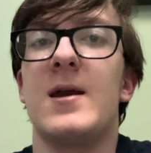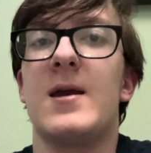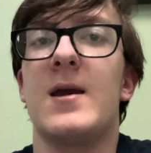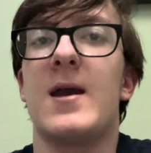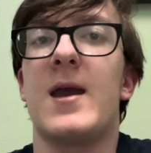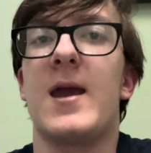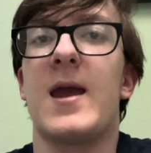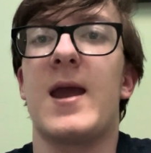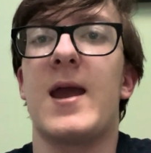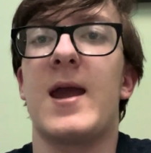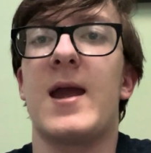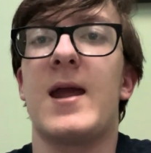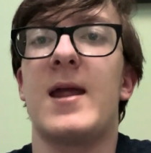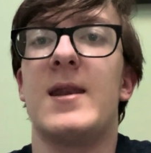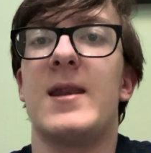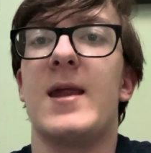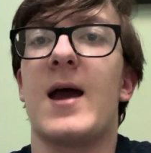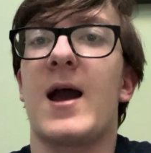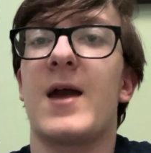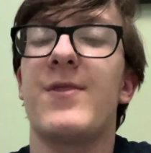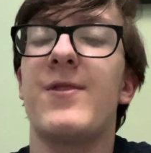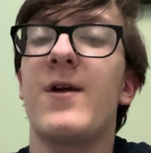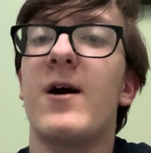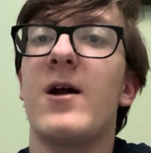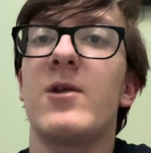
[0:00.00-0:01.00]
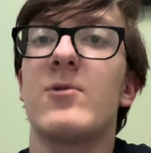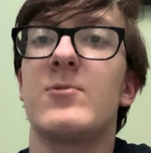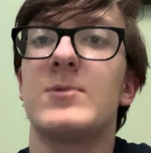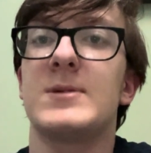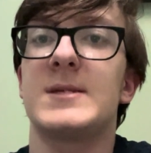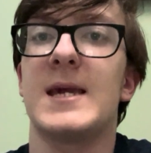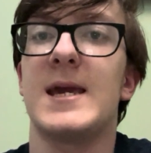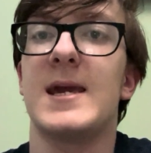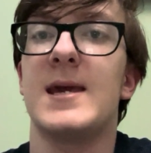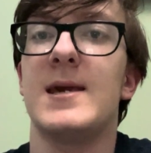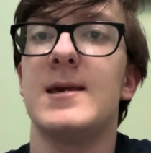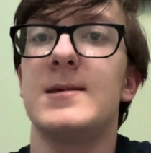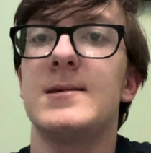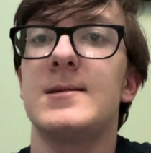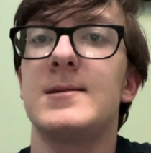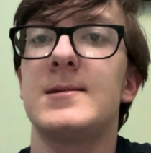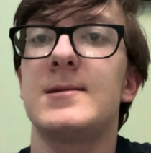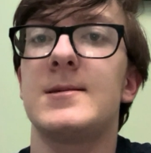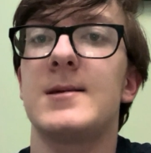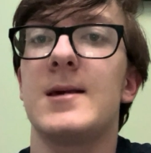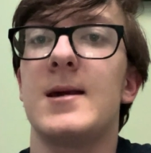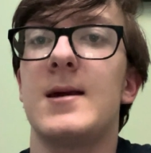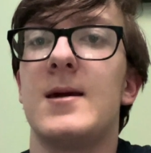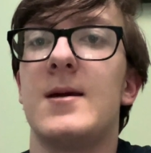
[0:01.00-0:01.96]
and I thought it was his.